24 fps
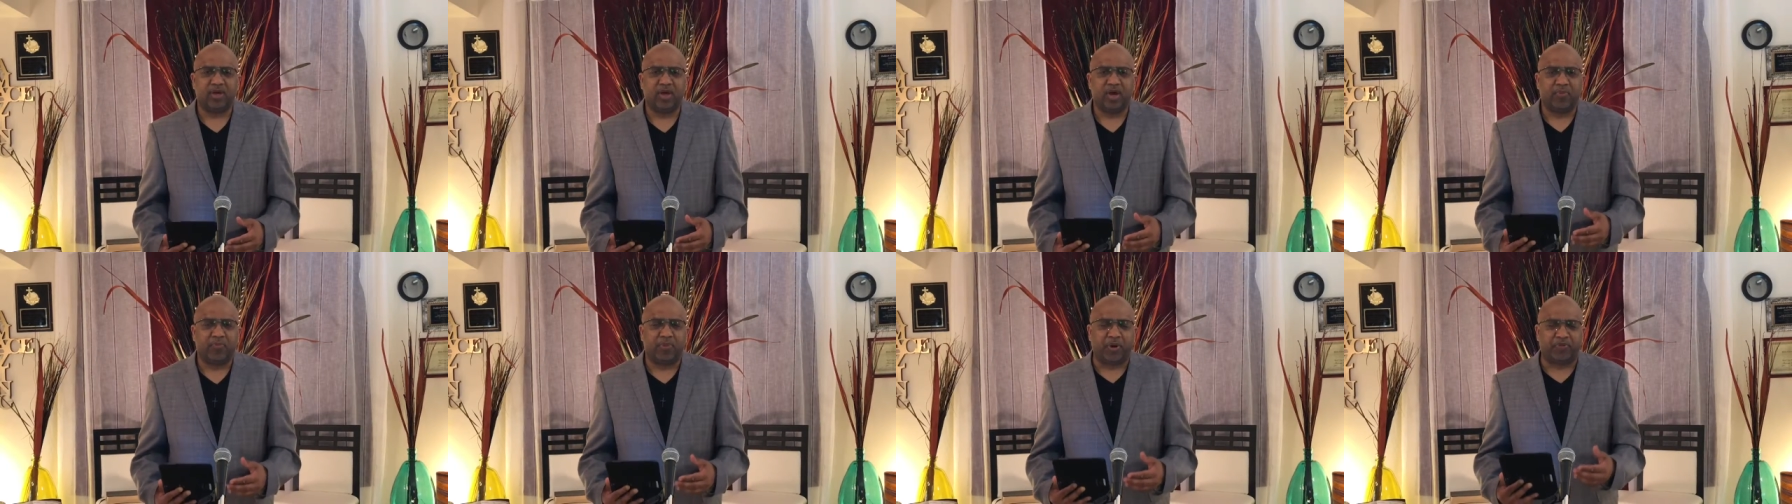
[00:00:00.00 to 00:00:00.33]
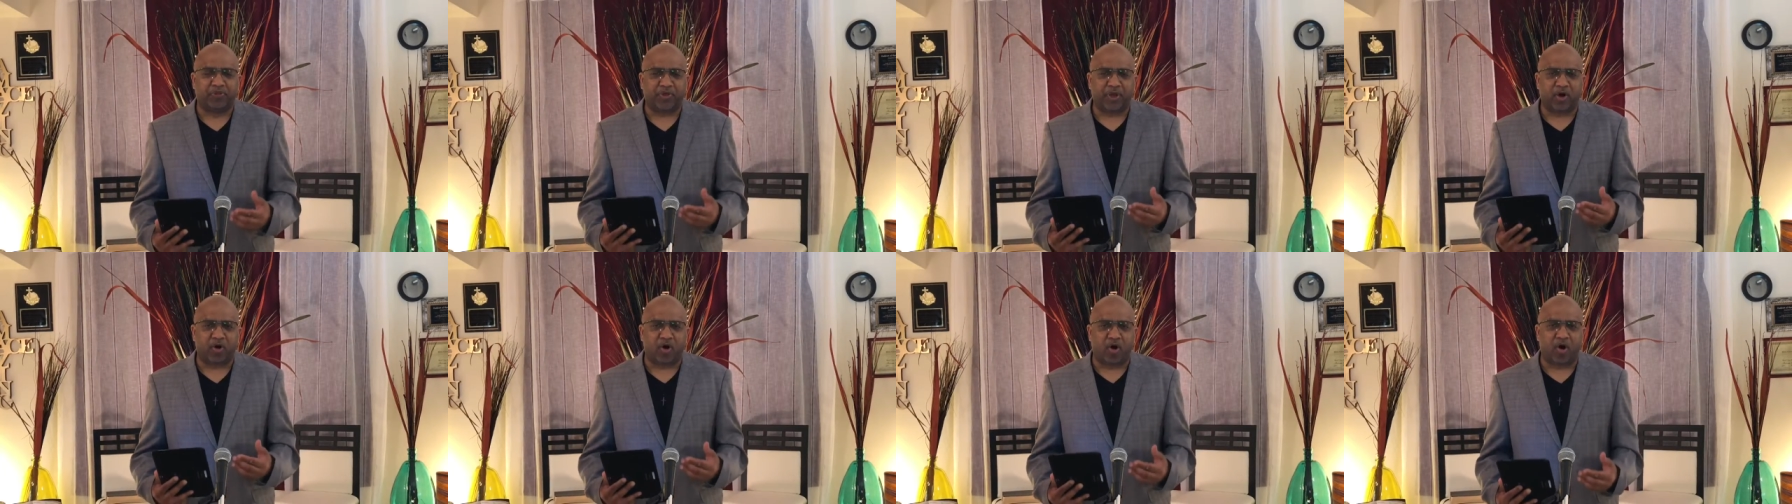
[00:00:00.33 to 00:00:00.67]
but
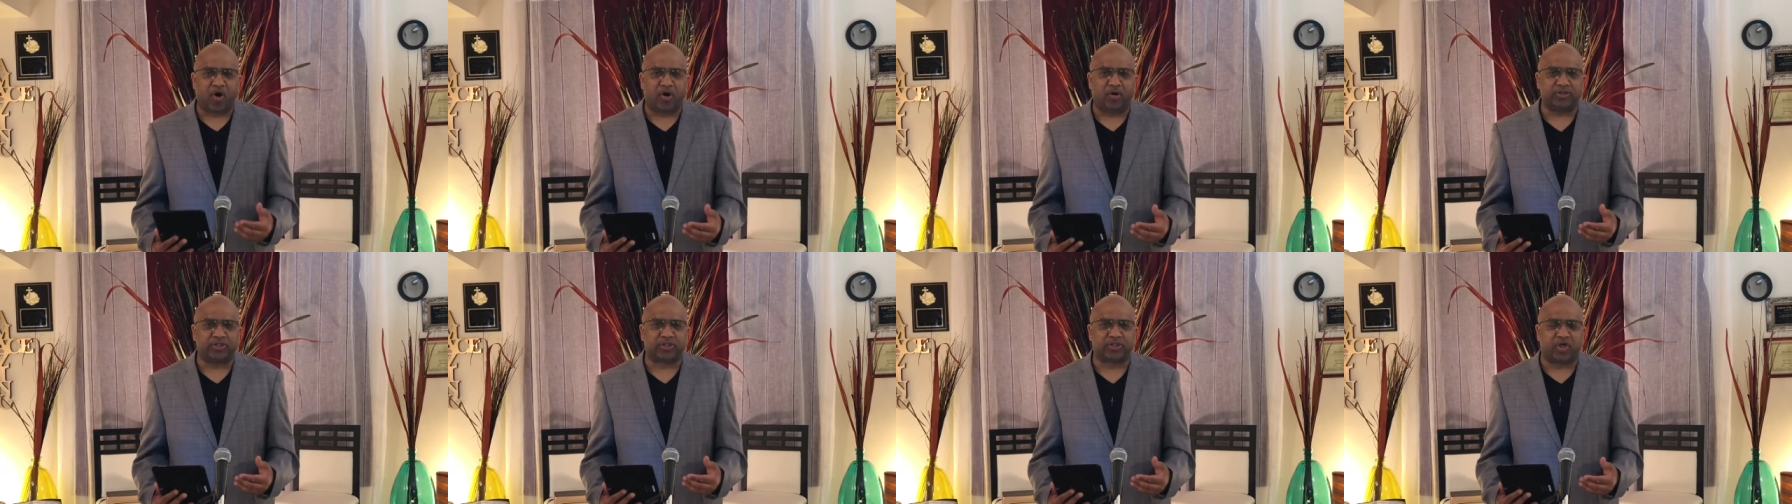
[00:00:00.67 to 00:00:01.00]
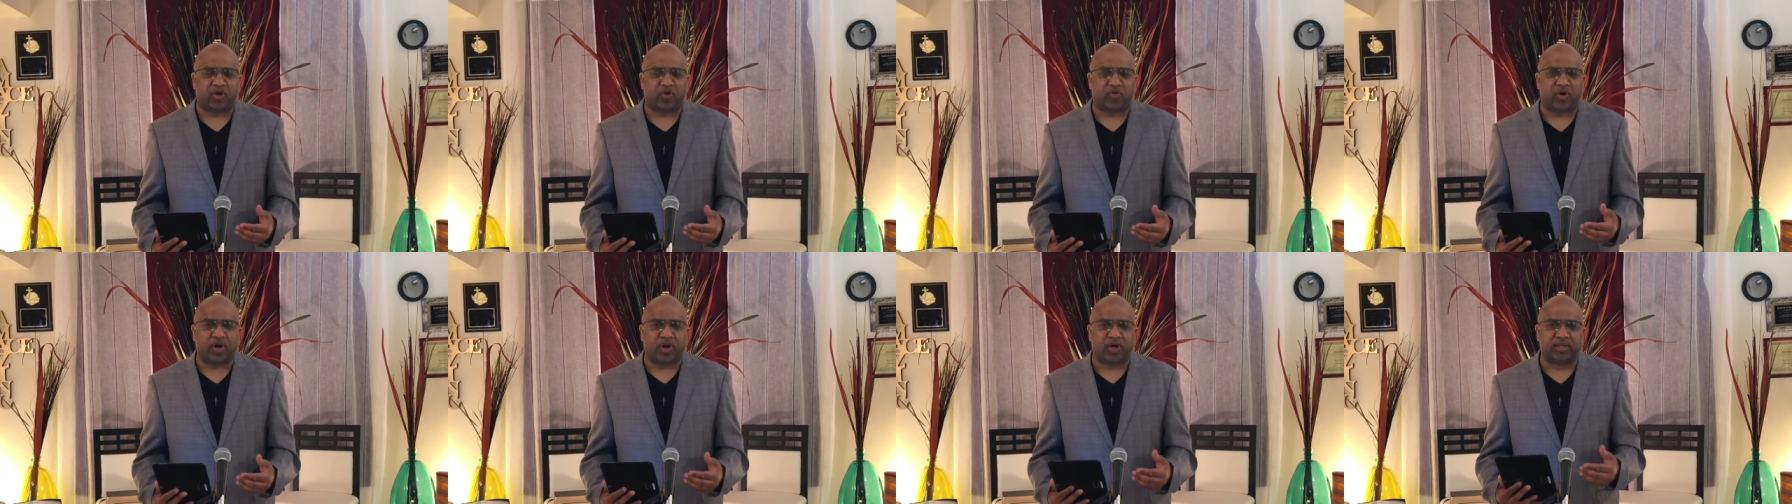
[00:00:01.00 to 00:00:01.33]
they
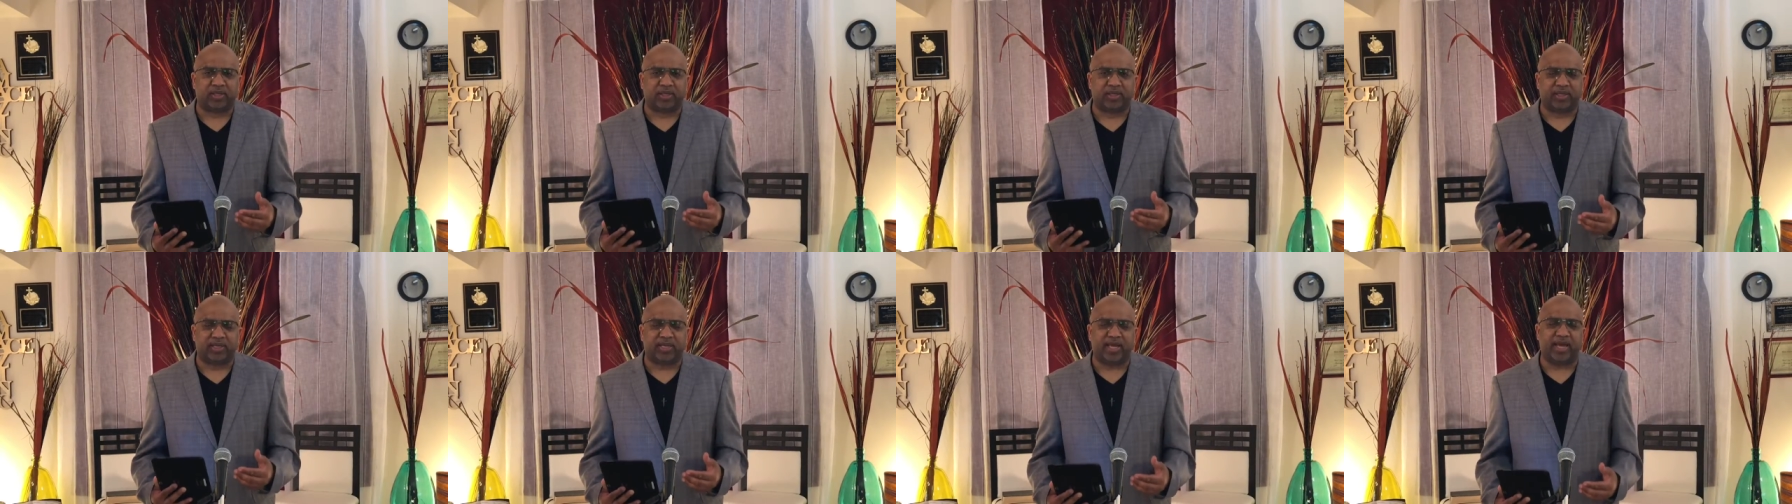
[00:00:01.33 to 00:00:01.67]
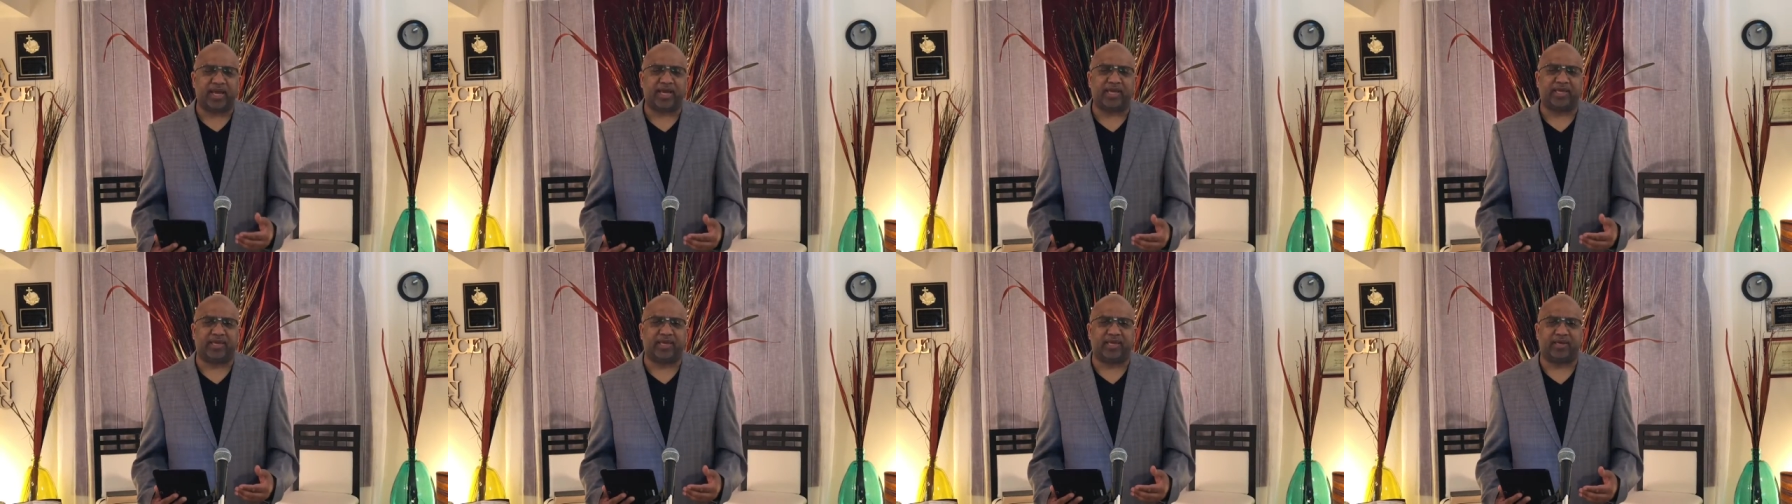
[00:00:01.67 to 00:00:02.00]
also are
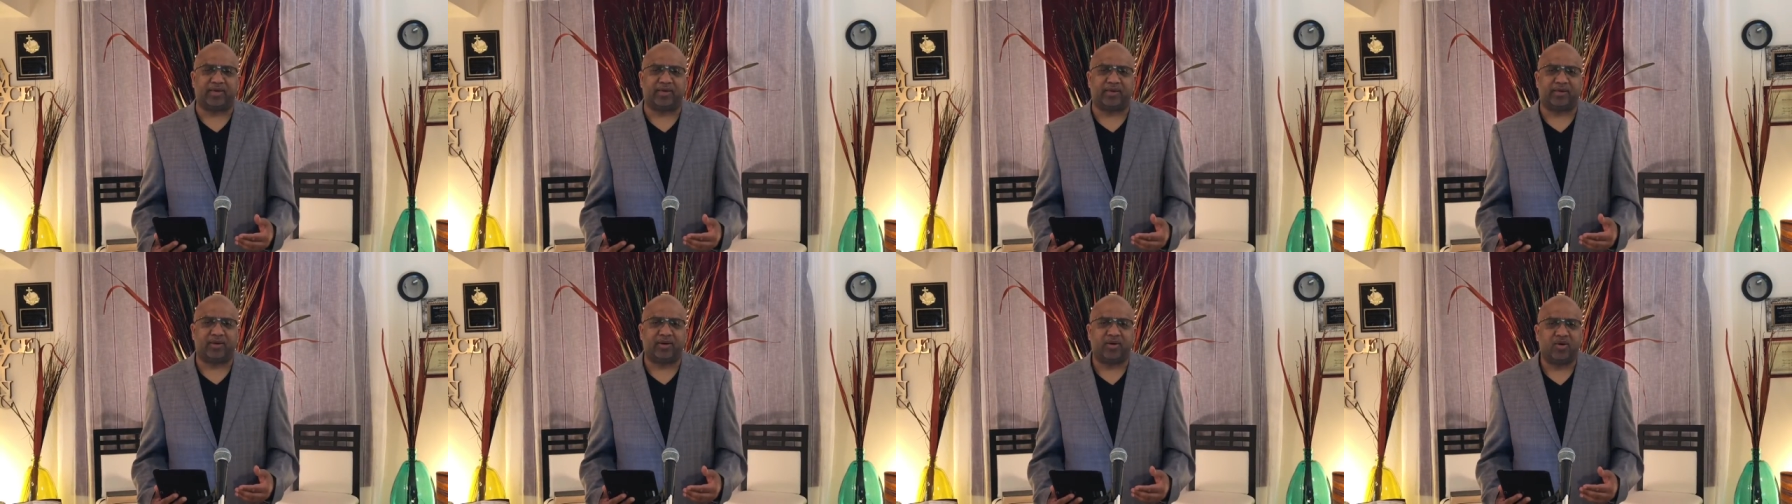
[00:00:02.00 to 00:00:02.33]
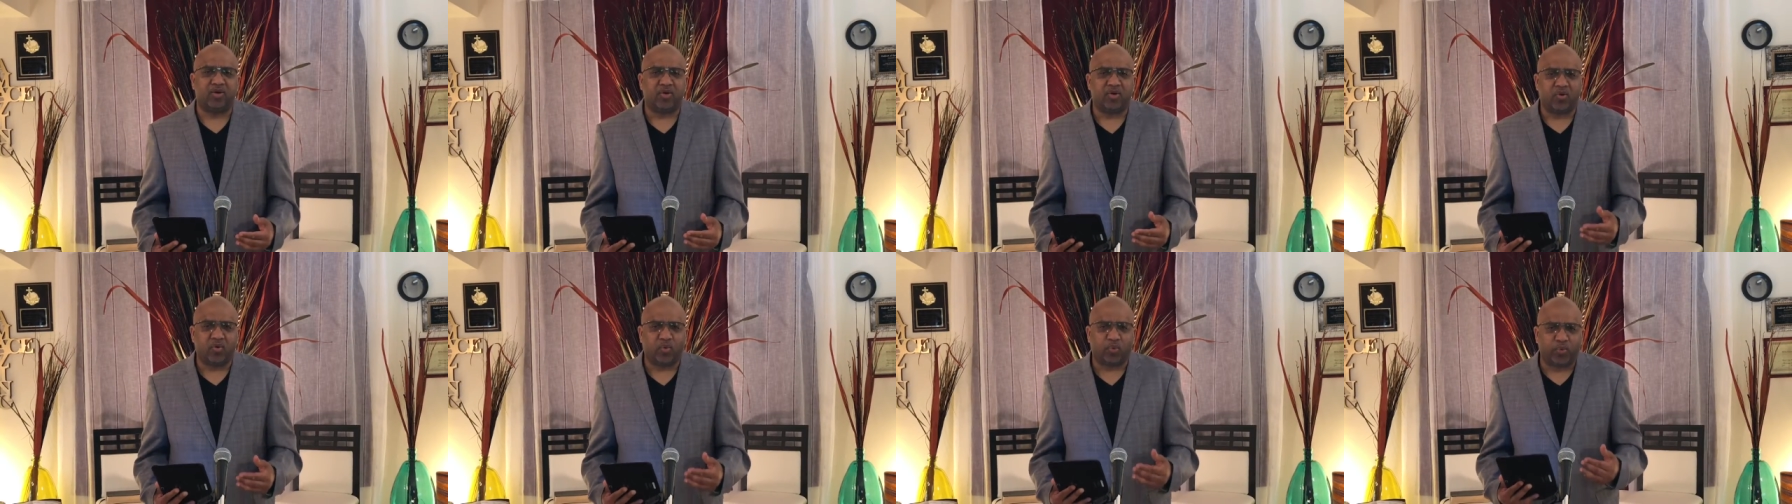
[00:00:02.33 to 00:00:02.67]
laying
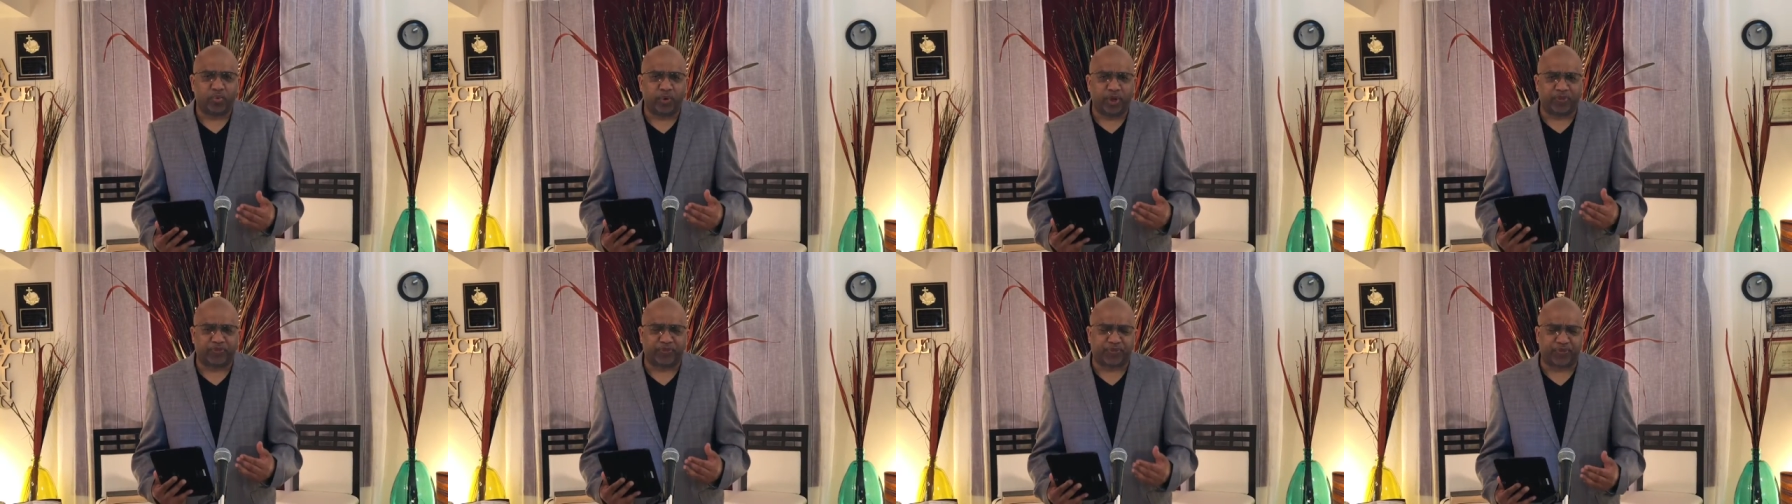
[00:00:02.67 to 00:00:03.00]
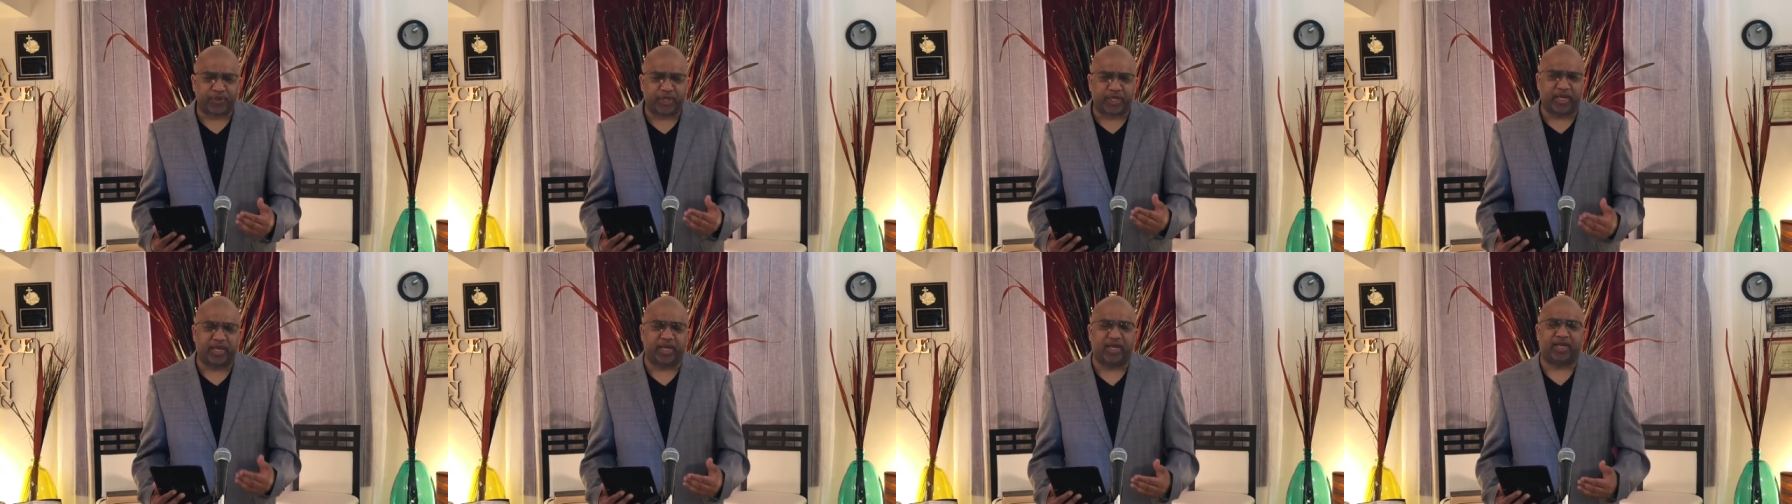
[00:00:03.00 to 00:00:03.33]
with
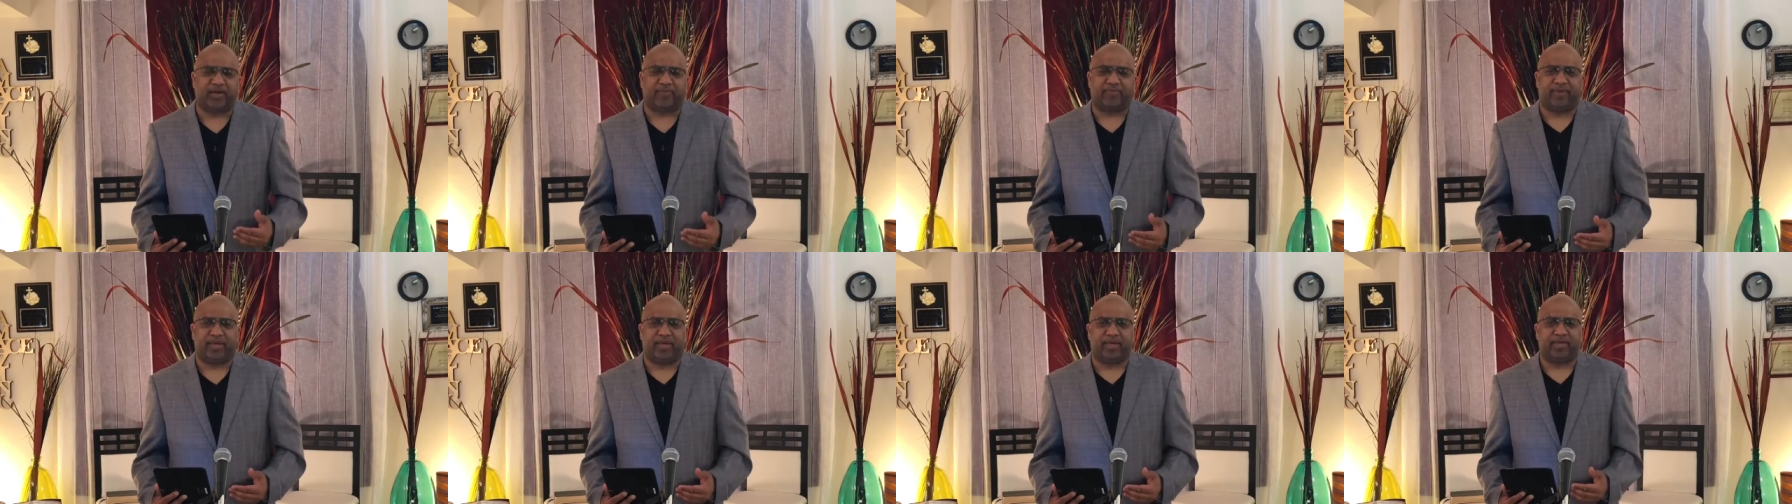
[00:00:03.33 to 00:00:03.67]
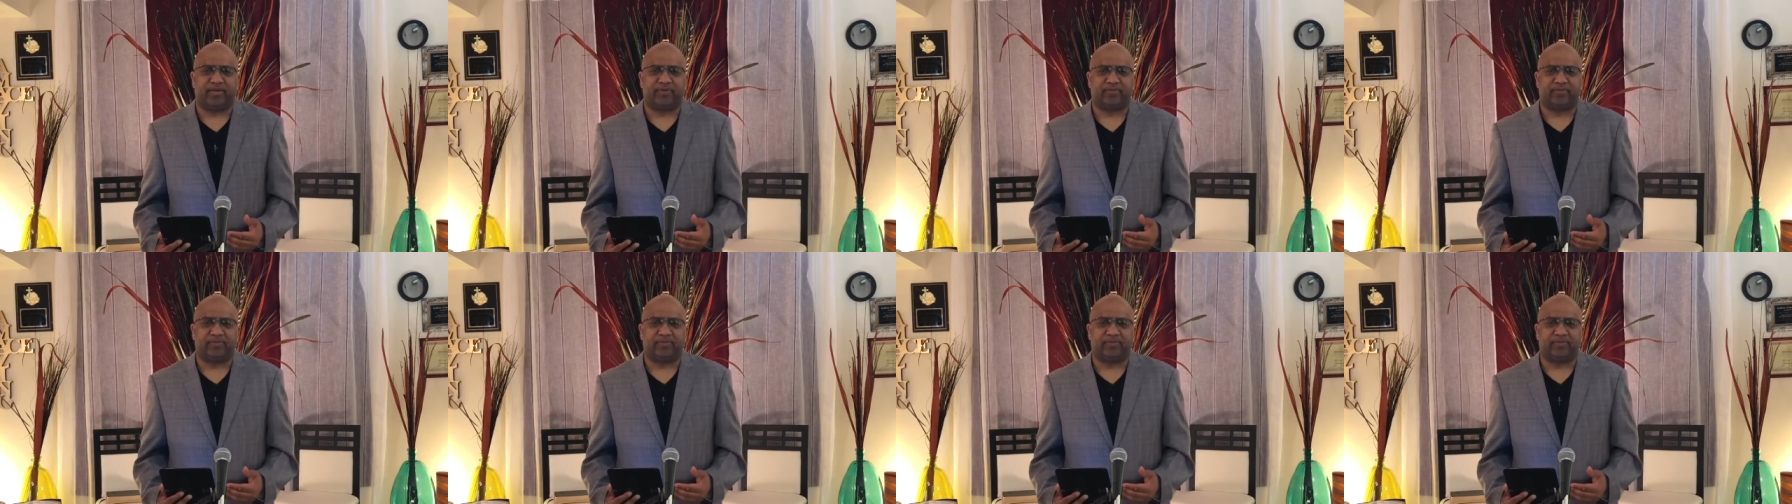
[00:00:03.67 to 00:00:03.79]
the enemy.